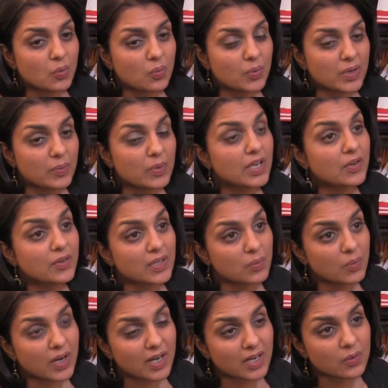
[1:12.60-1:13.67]
We will only
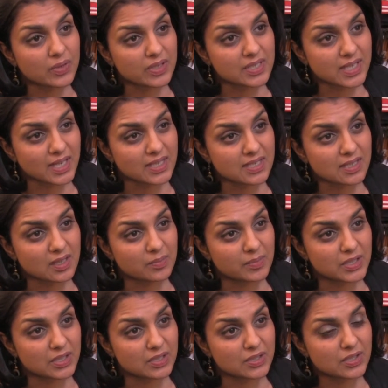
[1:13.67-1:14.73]
work with textile
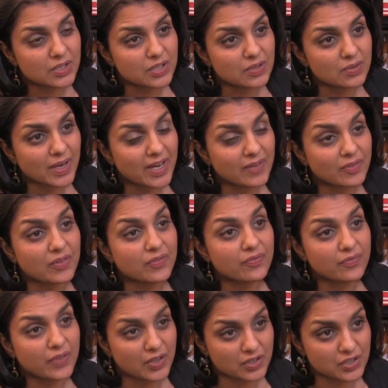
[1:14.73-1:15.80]
mills who have a
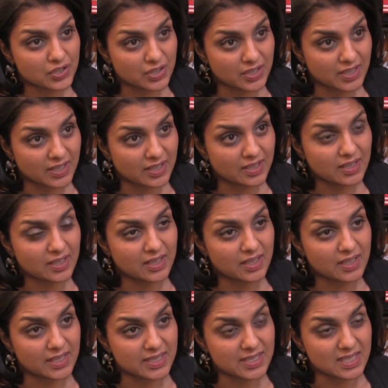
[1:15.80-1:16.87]
functioning
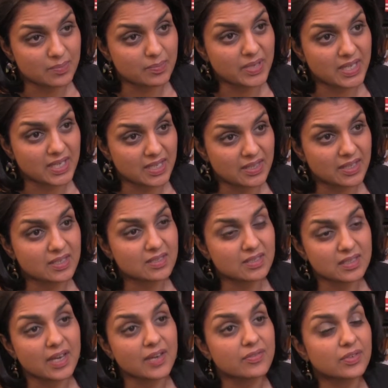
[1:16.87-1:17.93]
ETP, that's
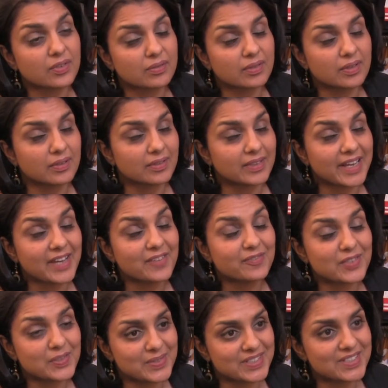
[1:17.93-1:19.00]
an
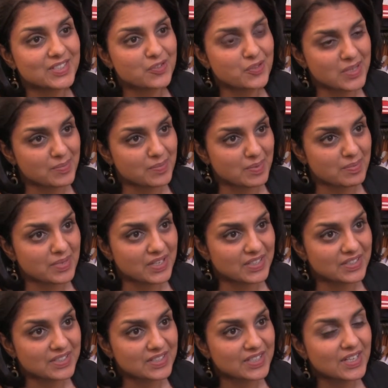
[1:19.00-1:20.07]
effluent treatment
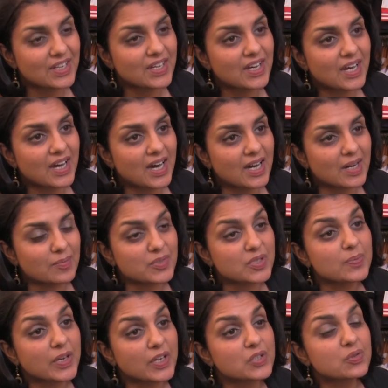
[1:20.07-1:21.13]
plant, to
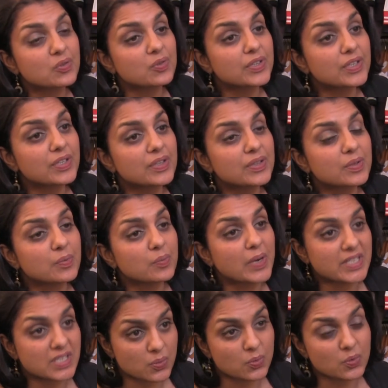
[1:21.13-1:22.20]
make sure that the
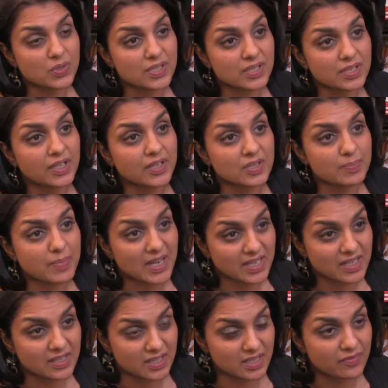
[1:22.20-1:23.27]
wastewater that goes back
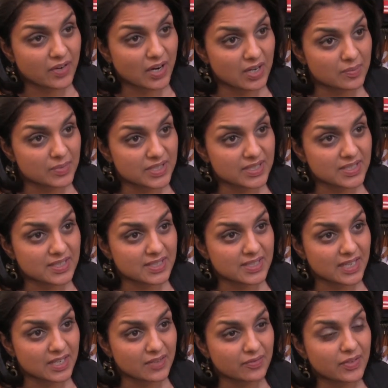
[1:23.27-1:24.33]
in the environment is
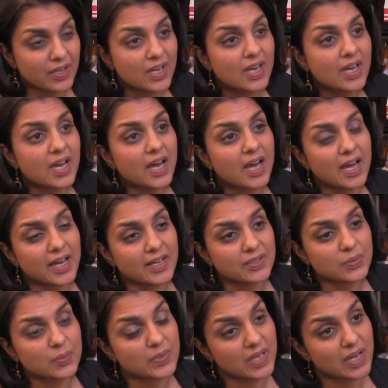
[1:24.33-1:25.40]
safe. And
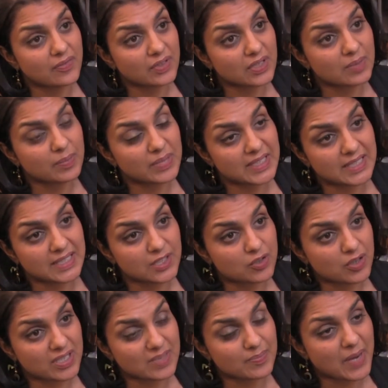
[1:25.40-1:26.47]
we have a completely
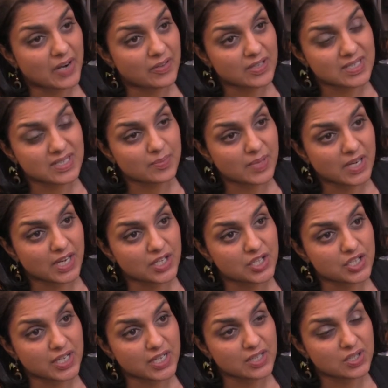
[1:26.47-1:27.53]
transparent supply
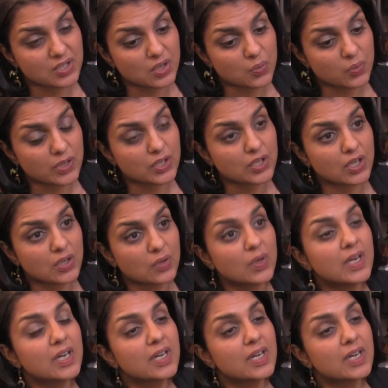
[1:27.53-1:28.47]
chain, so we know